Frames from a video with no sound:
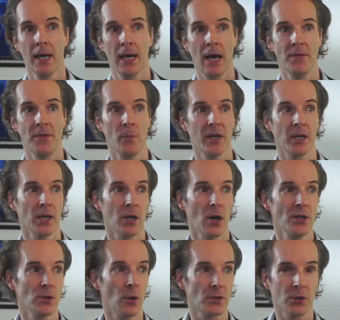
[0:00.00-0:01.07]
And then we're going to go
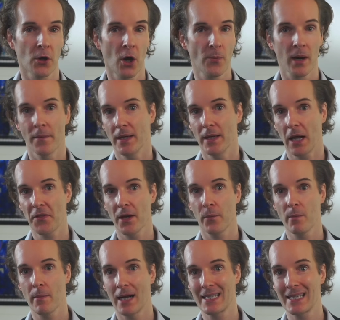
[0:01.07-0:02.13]
into October. And I think
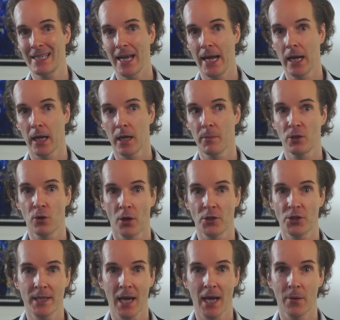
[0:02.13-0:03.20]
we might stay in a little bit
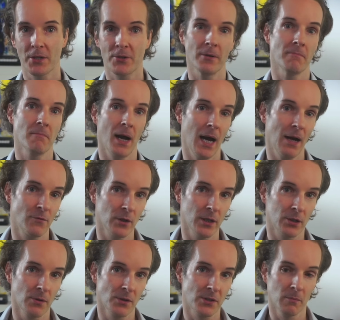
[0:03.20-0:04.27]
dodgy territory. I haven't got
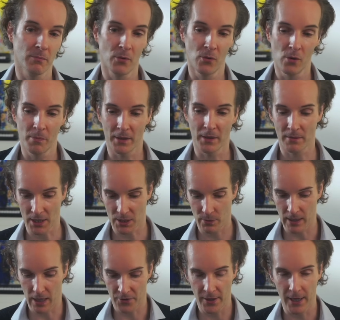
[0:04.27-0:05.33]
a crystal ball, but that's
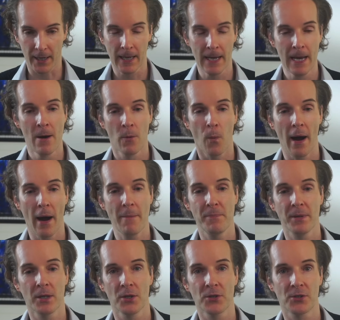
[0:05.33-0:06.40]
what I think. Why?
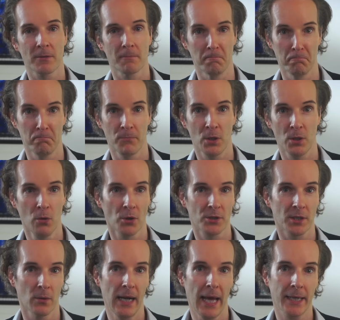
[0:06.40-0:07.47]
Because you
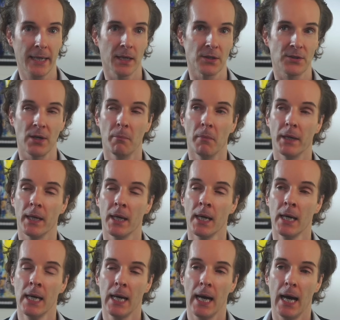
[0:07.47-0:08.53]
lot are electing somebody.
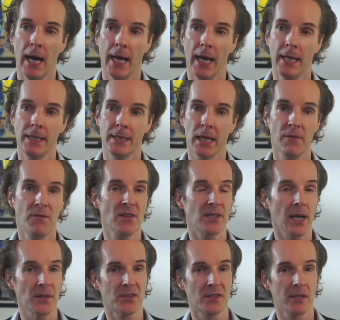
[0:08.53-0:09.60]
And if
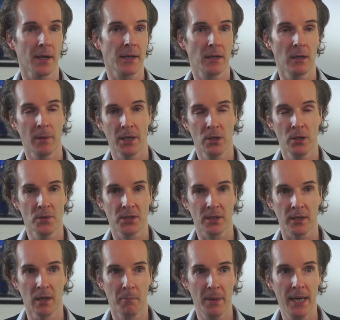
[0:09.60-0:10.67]
it's uncertain about who it's
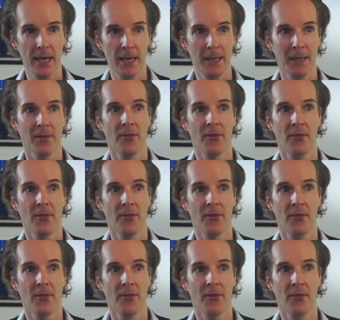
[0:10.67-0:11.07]
going to be,